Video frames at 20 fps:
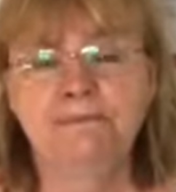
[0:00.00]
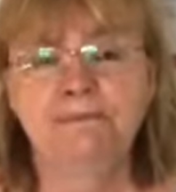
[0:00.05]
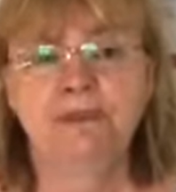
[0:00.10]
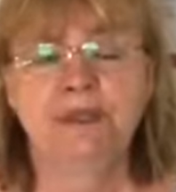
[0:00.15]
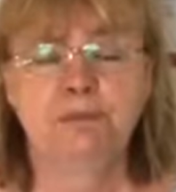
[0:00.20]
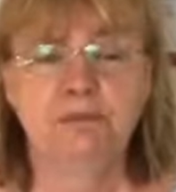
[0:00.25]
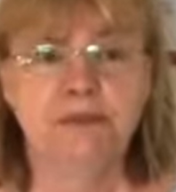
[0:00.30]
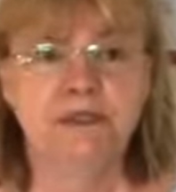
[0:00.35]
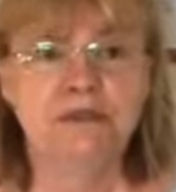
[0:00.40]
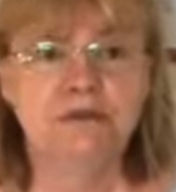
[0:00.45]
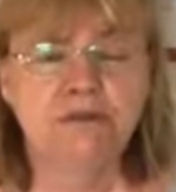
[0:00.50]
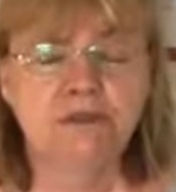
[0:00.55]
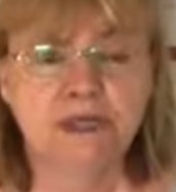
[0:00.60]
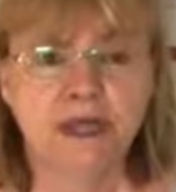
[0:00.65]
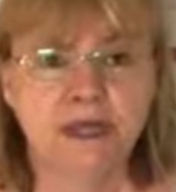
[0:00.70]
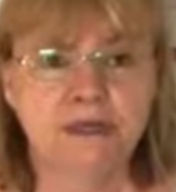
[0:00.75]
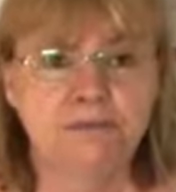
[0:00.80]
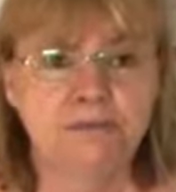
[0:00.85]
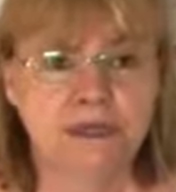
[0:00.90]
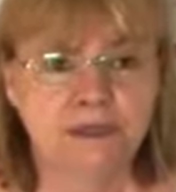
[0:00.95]
And when you
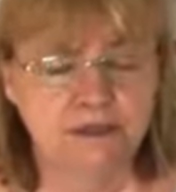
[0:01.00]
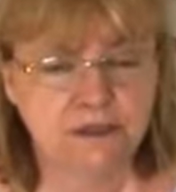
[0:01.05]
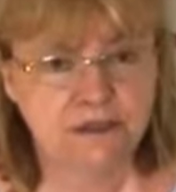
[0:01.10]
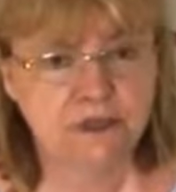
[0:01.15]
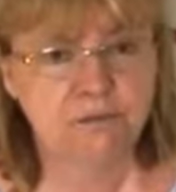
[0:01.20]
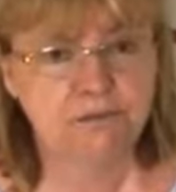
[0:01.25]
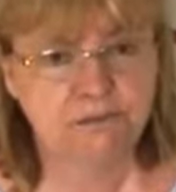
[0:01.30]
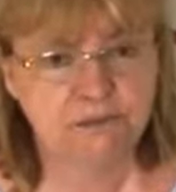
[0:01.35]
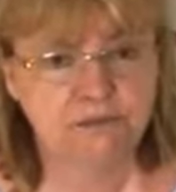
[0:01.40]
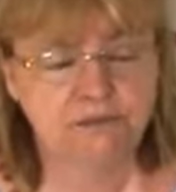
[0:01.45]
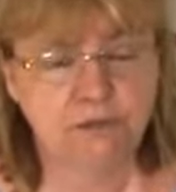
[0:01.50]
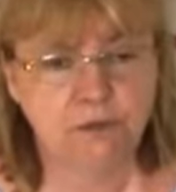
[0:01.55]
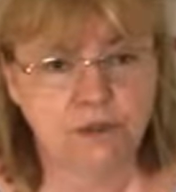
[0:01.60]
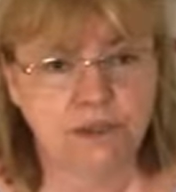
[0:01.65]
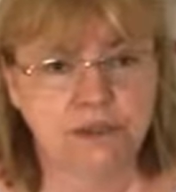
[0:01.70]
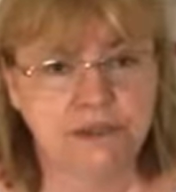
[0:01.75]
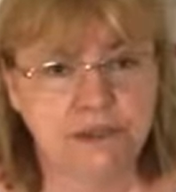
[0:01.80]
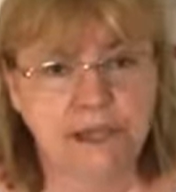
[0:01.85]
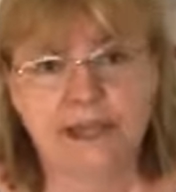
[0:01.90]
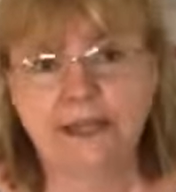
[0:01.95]
type in a couple of
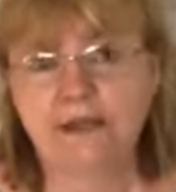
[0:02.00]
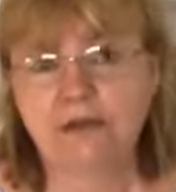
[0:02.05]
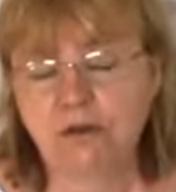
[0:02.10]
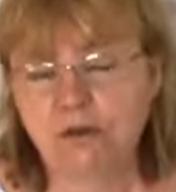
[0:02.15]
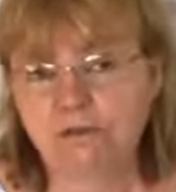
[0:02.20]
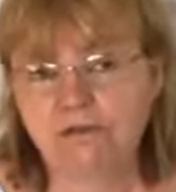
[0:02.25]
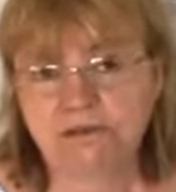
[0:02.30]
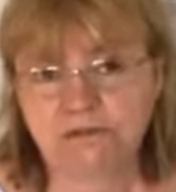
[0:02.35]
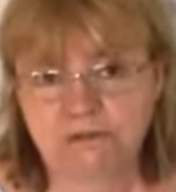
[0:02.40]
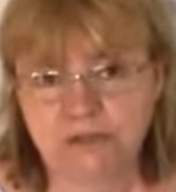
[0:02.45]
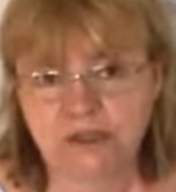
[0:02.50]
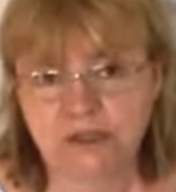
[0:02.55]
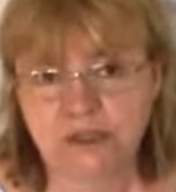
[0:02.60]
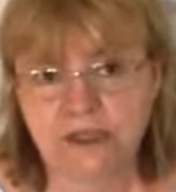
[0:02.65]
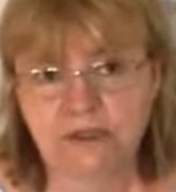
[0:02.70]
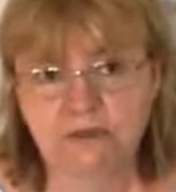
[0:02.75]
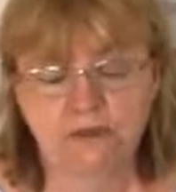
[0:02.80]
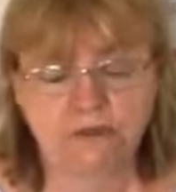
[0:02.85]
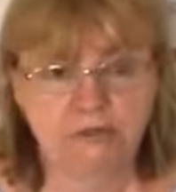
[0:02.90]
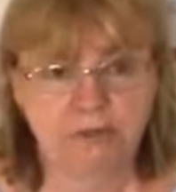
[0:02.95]
words like coffee
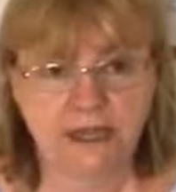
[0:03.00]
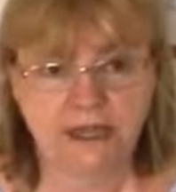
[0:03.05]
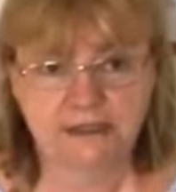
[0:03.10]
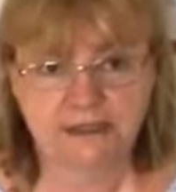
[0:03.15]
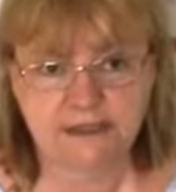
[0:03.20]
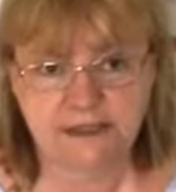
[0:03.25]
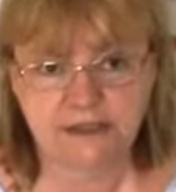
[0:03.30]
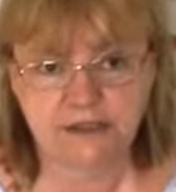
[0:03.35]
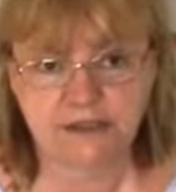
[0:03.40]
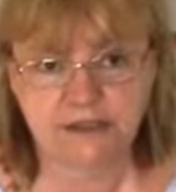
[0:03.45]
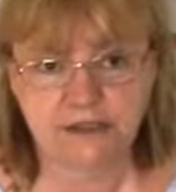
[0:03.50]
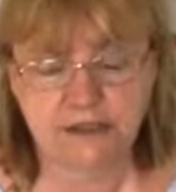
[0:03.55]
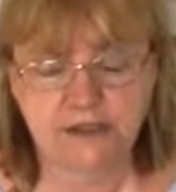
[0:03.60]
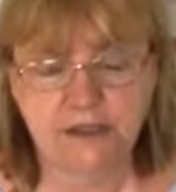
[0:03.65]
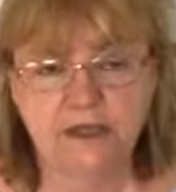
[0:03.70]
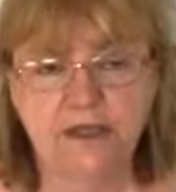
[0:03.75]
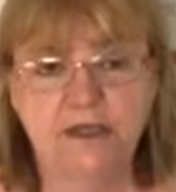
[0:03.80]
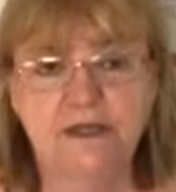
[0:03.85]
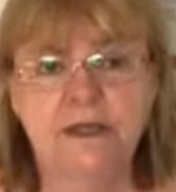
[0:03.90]
machine or black t-shirt,